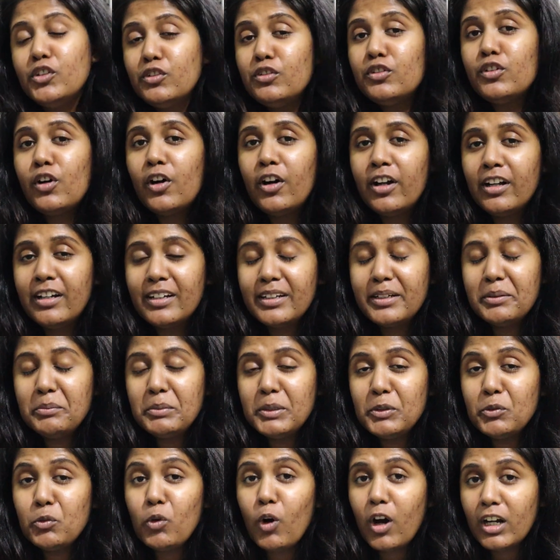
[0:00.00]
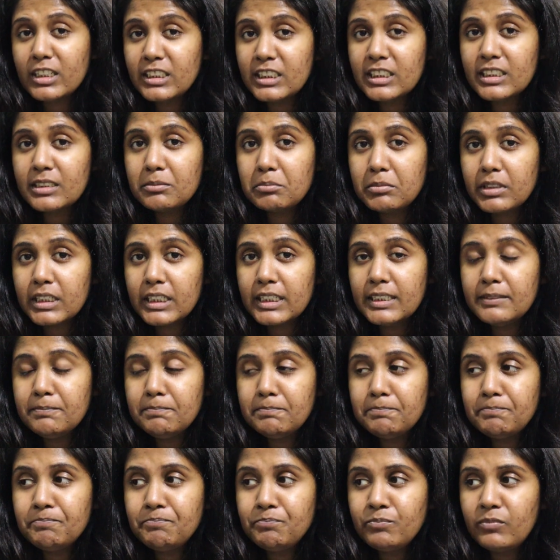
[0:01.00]
you've already been watching me,
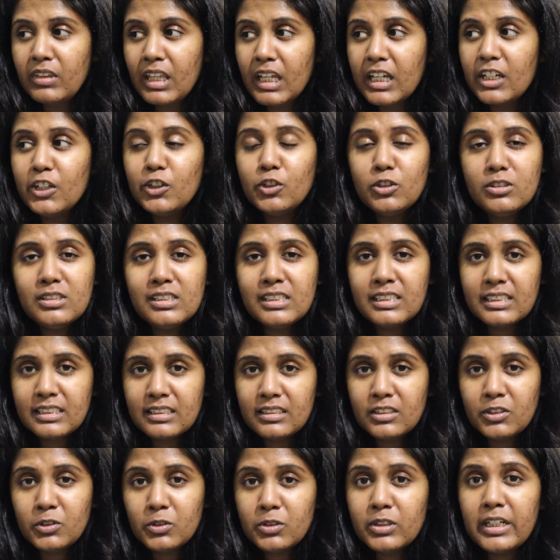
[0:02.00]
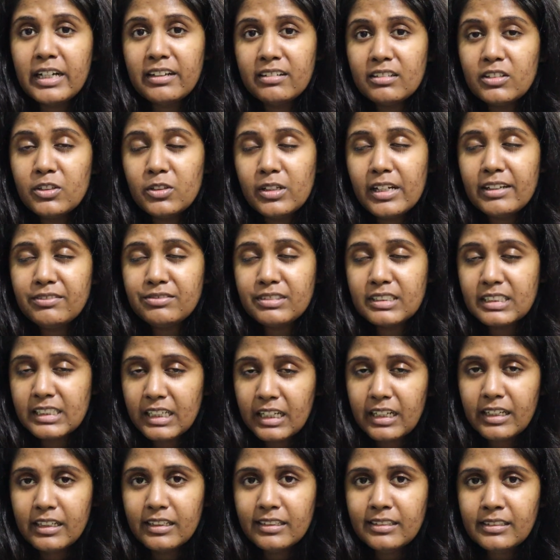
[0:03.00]
you'll have
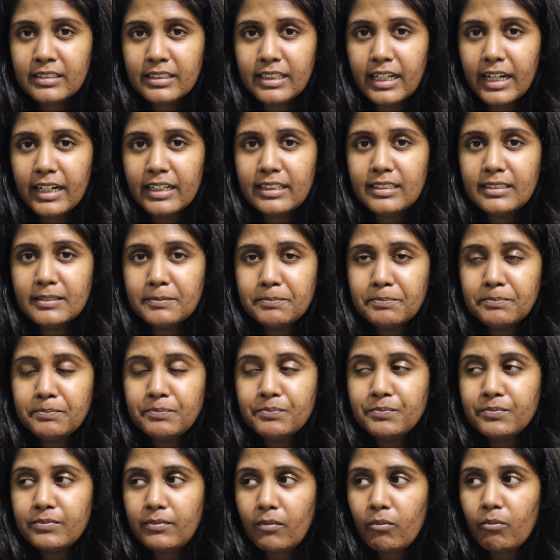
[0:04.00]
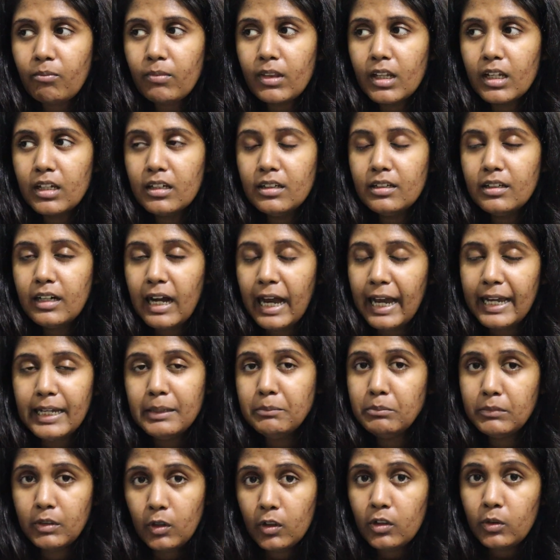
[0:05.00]
seen that I
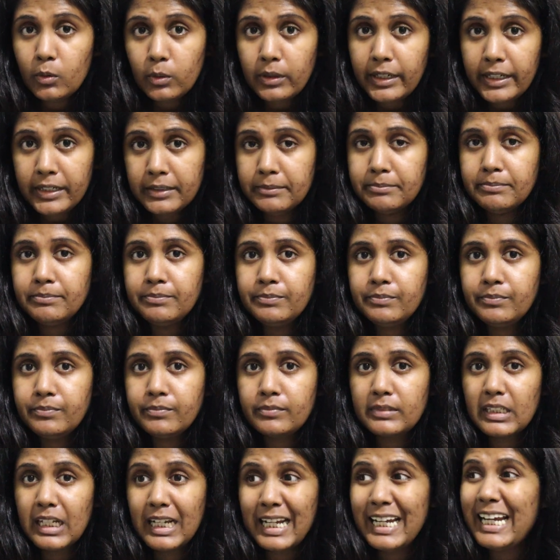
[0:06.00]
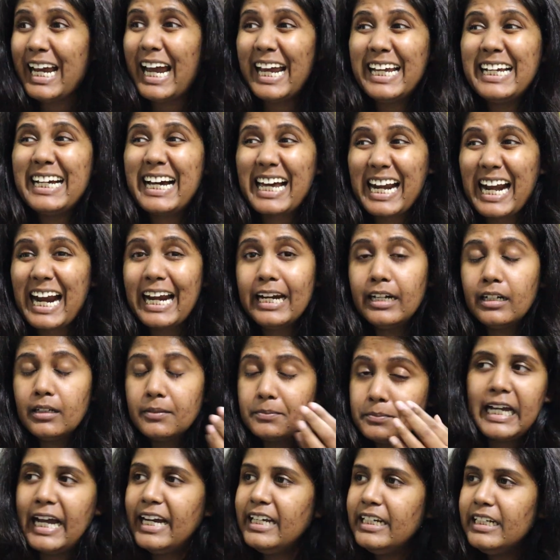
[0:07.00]
am not okay. Like, I cried,
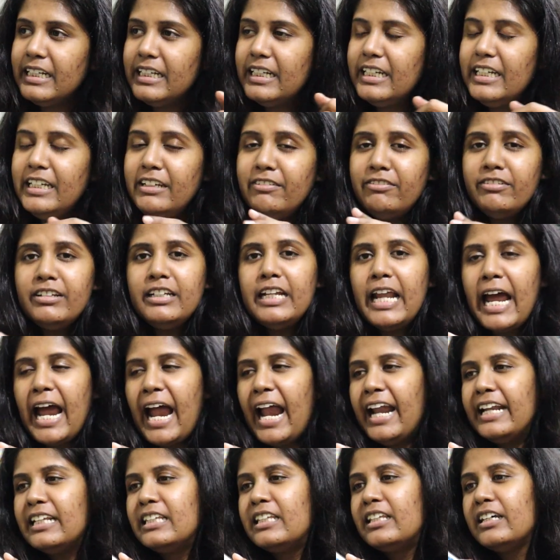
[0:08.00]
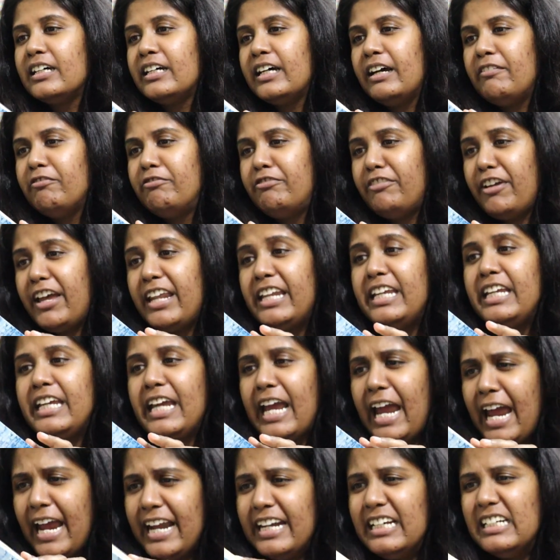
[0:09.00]
and even at the
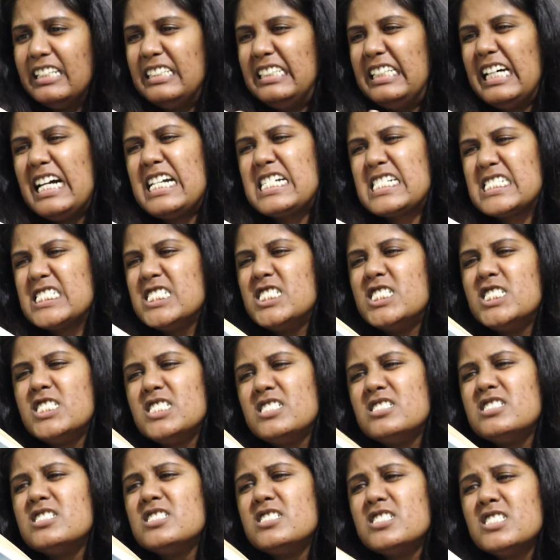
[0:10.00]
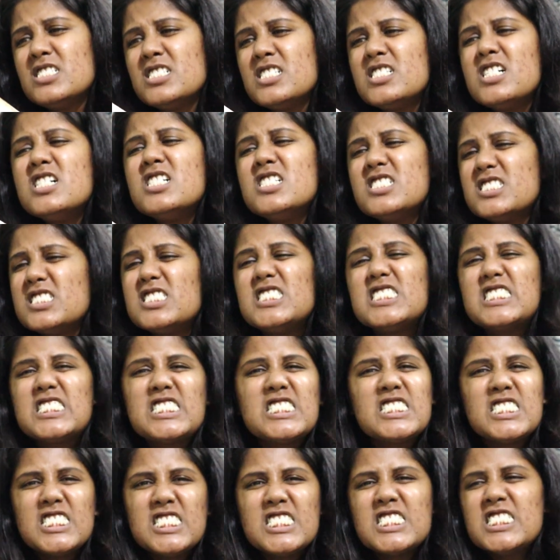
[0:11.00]
very end, that
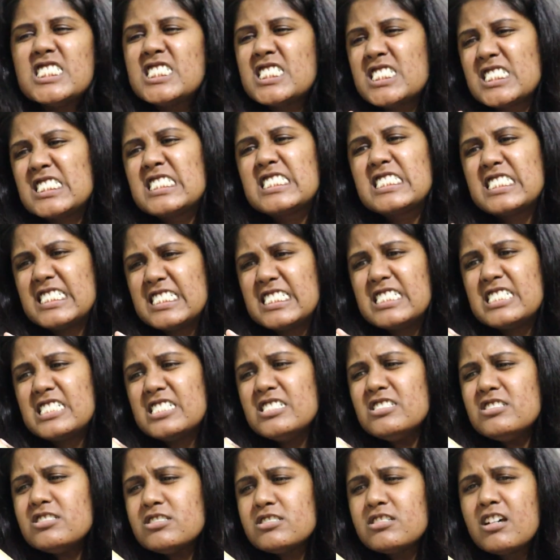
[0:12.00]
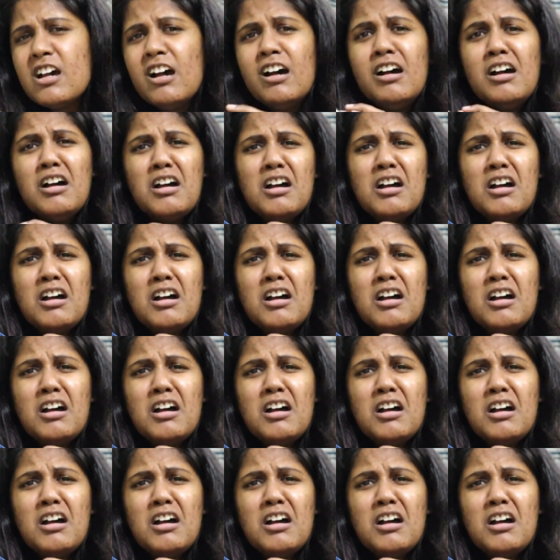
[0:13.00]
last sentence,